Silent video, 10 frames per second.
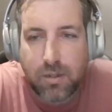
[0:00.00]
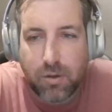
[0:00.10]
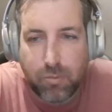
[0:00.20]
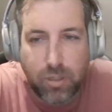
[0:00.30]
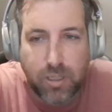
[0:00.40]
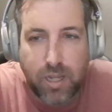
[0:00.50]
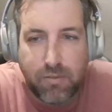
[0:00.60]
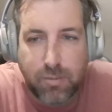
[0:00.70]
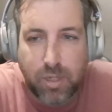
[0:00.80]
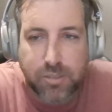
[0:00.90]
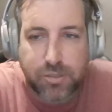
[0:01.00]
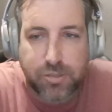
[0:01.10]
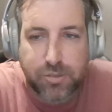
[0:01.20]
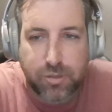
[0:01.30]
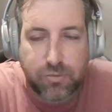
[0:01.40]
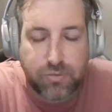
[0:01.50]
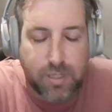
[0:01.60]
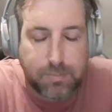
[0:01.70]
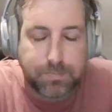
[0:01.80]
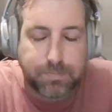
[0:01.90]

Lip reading: not really having much sort of